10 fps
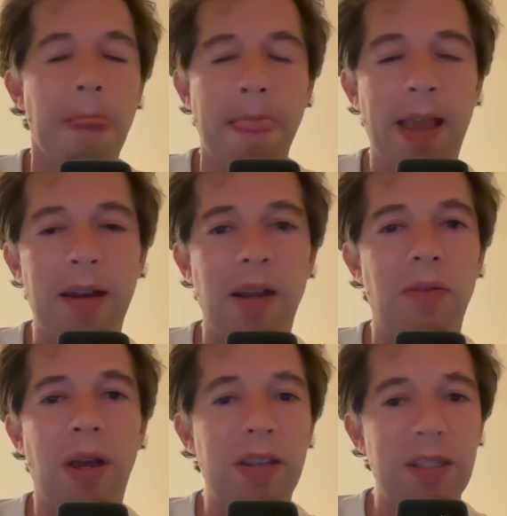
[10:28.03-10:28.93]
And a
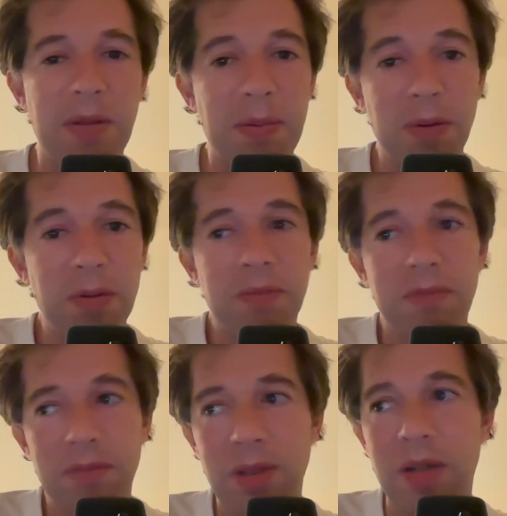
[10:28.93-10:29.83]
lot of these people,
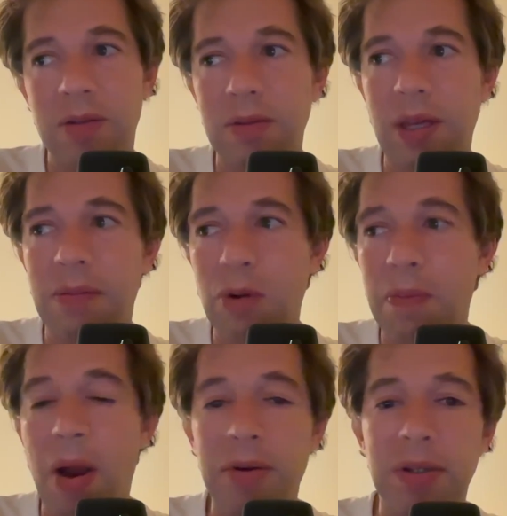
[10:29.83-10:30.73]
like, more
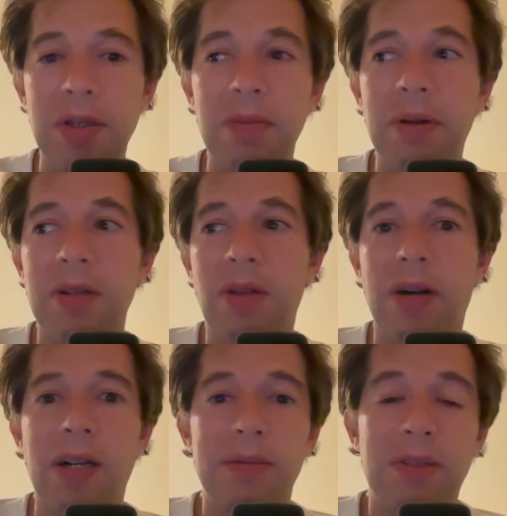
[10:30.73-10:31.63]
power to you, but a lot
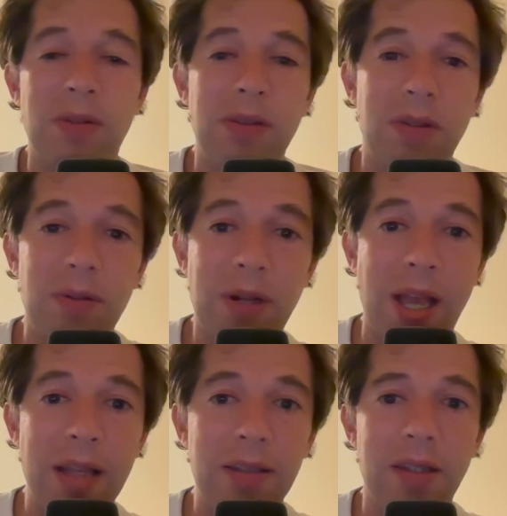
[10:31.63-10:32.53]
of times they're in their own
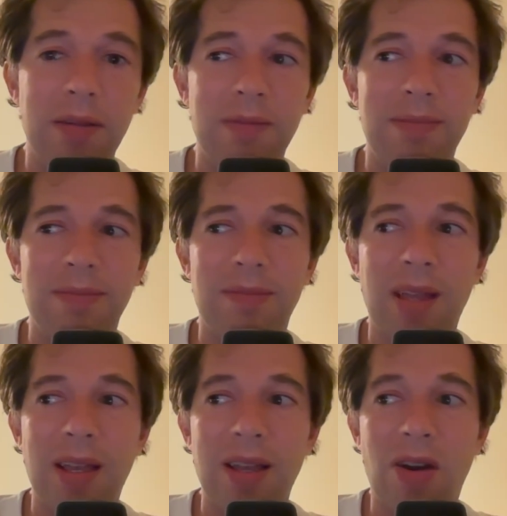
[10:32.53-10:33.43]
heads and
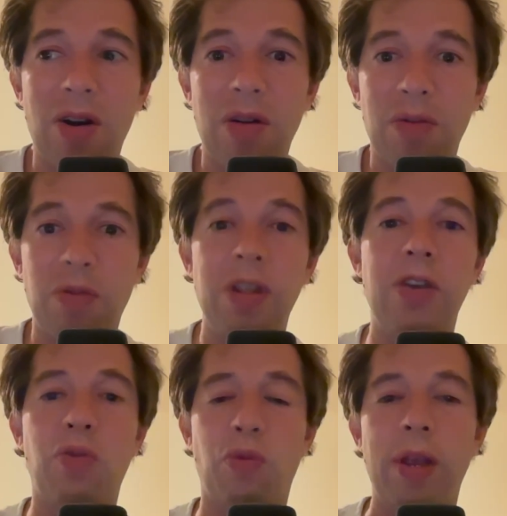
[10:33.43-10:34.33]
they are really
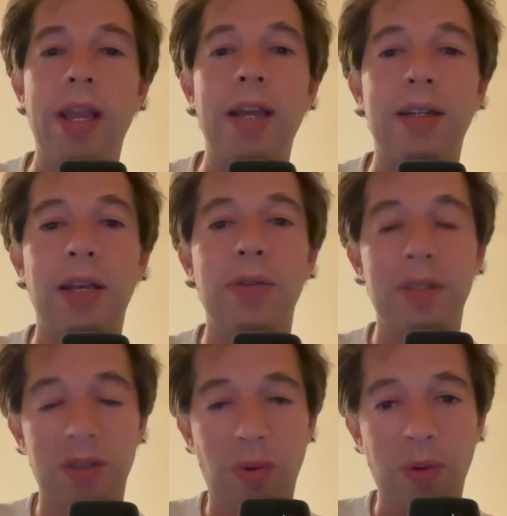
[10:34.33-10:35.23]
great at
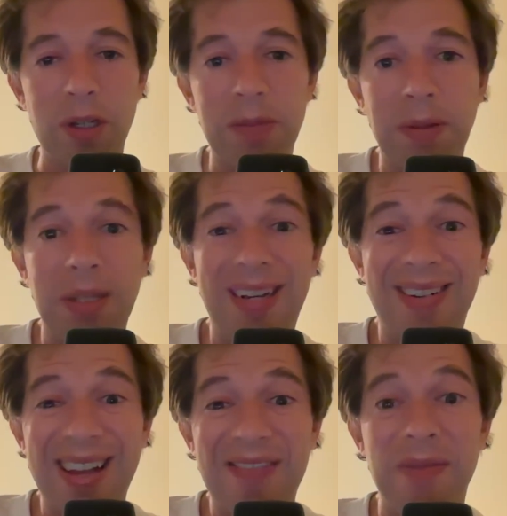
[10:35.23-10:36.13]
telling stories, but they
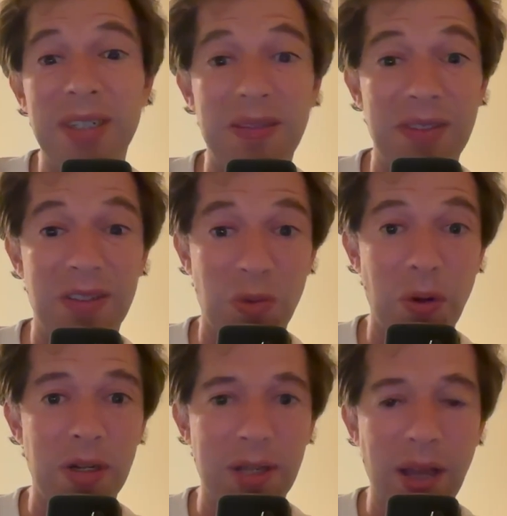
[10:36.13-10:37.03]
don't have much of a
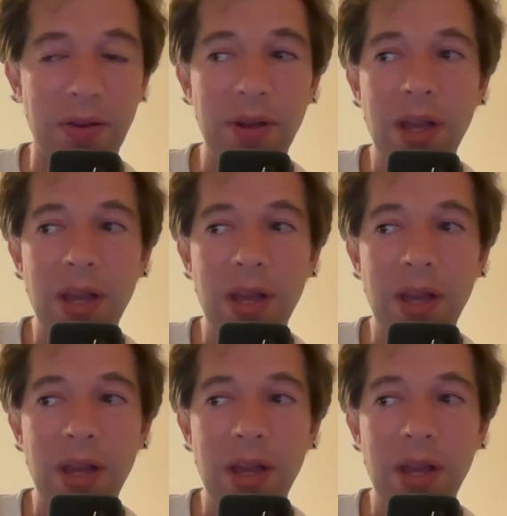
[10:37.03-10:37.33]
story to tell.